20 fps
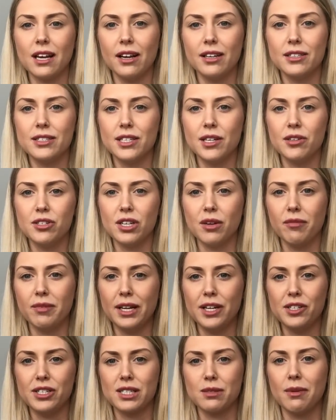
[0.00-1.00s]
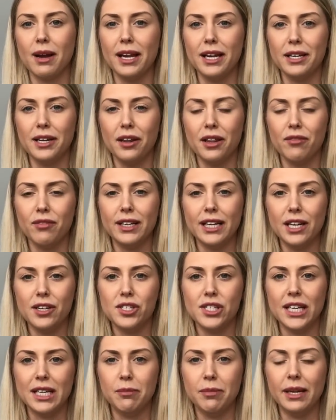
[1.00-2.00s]
I do generally just wear, you know, the really
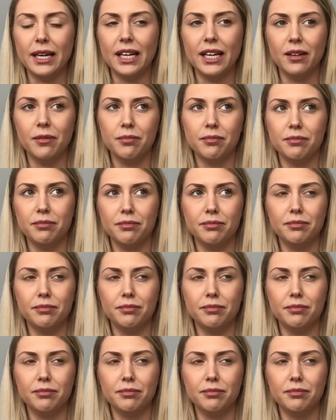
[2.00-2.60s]
cheapy,